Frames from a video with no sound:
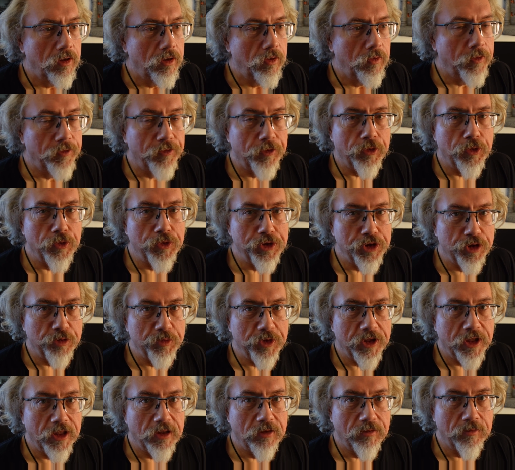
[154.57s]
with a new ship
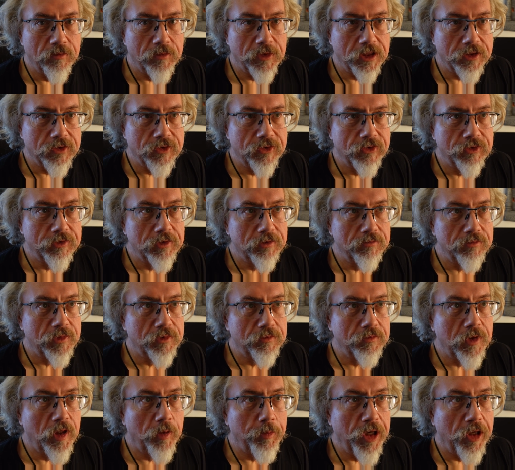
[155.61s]
date that's
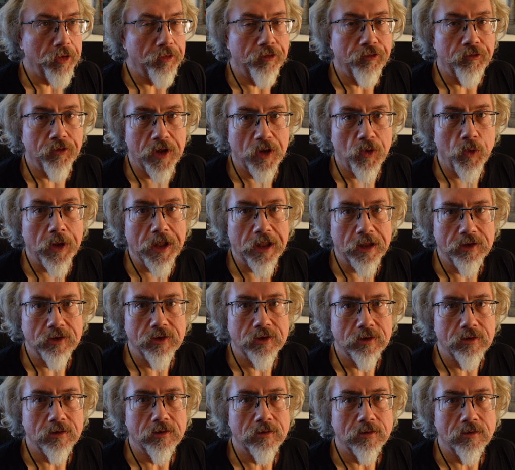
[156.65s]
about three
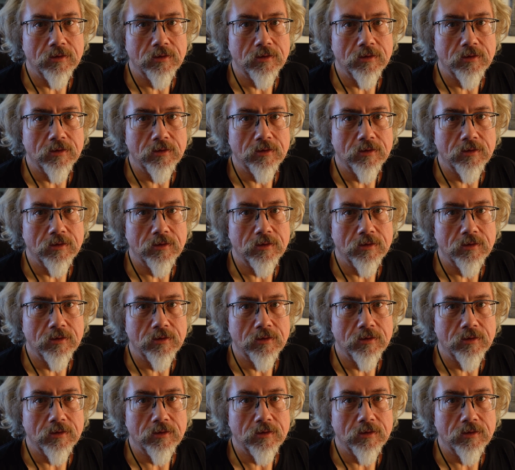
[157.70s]
weeks